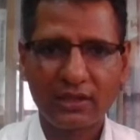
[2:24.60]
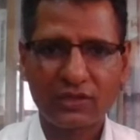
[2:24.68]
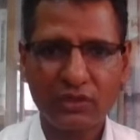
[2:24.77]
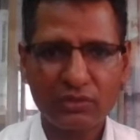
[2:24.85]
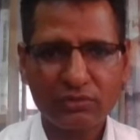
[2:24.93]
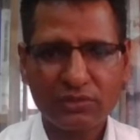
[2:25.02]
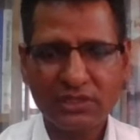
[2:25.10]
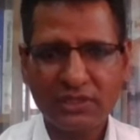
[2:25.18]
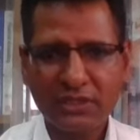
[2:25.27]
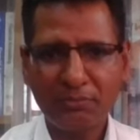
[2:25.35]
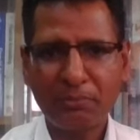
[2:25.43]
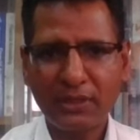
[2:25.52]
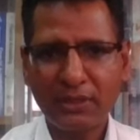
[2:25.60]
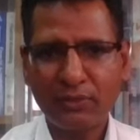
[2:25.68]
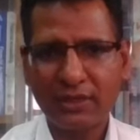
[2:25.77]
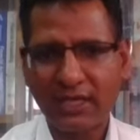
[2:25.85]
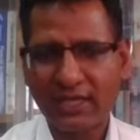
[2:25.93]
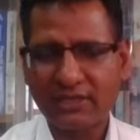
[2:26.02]
So simply
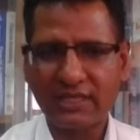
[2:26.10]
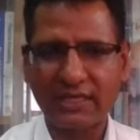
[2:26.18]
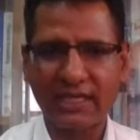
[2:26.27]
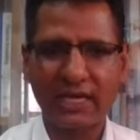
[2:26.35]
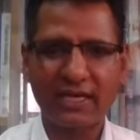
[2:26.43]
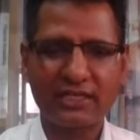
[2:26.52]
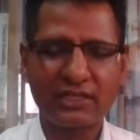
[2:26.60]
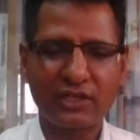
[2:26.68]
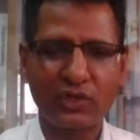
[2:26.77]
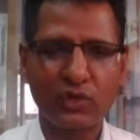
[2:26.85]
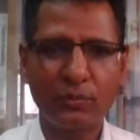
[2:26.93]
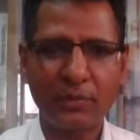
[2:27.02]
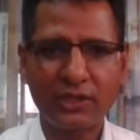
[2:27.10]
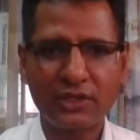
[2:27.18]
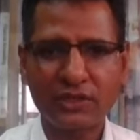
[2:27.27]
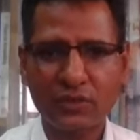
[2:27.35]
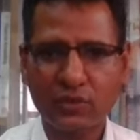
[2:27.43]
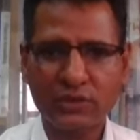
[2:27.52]
we can say that human
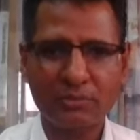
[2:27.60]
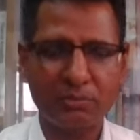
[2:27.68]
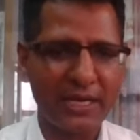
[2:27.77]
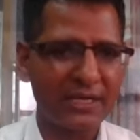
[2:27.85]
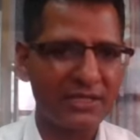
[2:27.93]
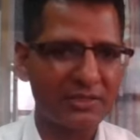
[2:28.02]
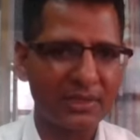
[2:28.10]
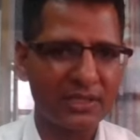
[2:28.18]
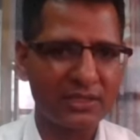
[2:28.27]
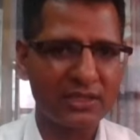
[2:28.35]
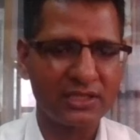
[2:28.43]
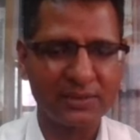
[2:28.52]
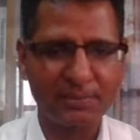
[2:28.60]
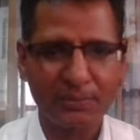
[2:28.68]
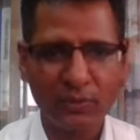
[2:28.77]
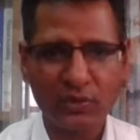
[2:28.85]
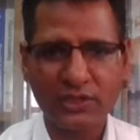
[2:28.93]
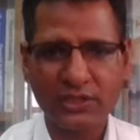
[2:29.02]
resource management is a
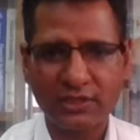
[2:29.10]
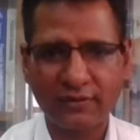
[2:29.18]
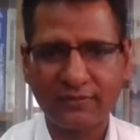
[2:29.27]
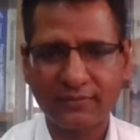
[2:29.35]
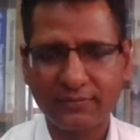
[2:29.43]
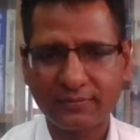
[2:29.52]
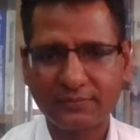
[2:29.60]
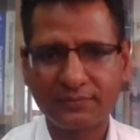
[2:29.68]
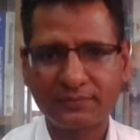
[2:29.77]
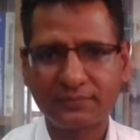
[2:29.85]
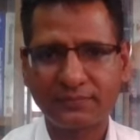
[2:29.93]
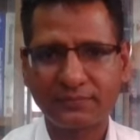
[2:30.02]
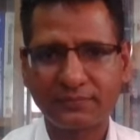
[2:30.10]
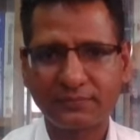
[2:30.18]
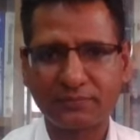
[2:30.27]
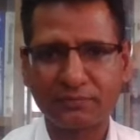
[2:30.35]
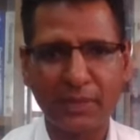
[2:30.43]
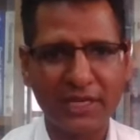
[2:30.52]
process of
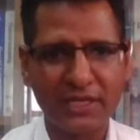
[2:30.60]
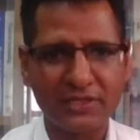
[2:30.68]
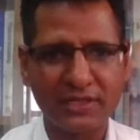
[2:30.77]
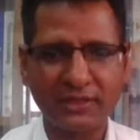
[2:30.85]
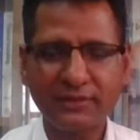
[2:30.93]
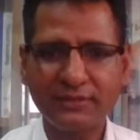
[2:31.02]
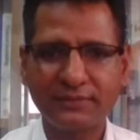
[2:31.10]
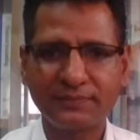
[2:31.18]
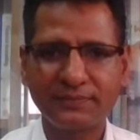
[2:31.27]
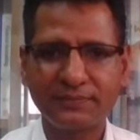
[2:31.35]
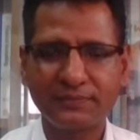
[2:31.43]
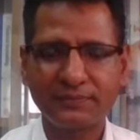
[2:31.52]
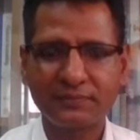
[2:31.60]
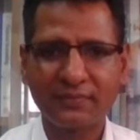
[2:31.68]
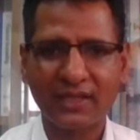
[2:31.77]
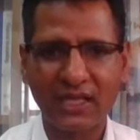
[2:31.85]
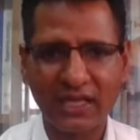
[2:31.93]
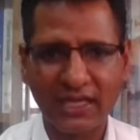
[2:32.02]
managing,
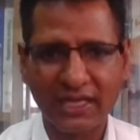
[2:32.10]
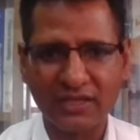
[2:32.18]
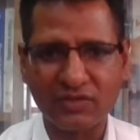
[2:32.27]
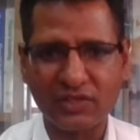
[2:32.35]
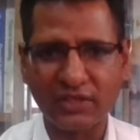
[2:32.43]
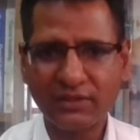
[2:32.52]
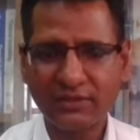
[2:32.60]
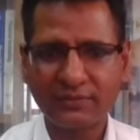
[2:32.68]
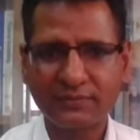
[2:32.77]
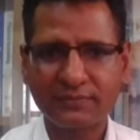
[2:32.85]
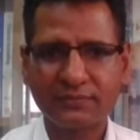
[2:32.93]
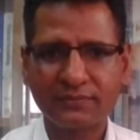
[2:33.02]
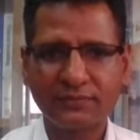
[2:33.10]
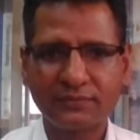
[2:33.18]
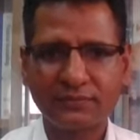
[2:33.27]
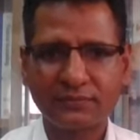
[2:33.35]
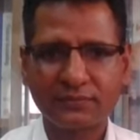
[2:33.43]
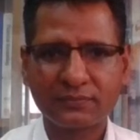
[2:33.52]
arranging
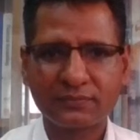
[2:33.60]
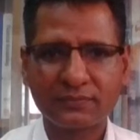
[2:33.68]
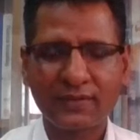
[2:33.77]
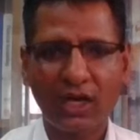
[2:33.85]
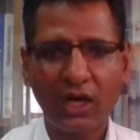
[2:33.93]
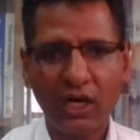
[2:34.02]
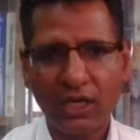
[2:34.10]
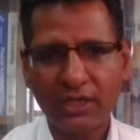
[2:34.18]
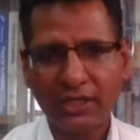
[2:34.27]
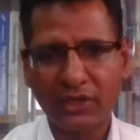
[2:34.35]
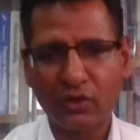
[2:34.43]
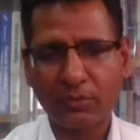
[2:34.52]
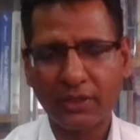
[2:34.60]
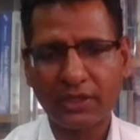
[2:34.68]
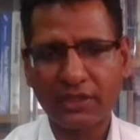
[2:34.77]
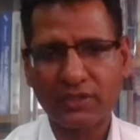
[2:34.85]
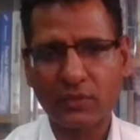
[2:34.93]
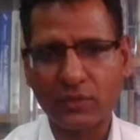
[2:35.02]
all the human
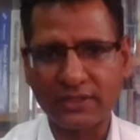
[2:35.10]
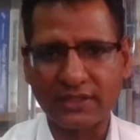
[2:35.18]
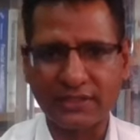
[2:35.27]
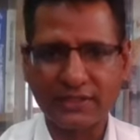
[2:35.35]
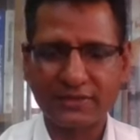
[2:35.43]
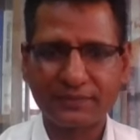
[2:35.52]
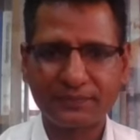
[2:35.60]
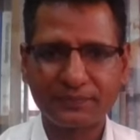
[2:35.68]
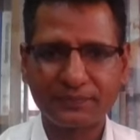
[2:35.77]
resources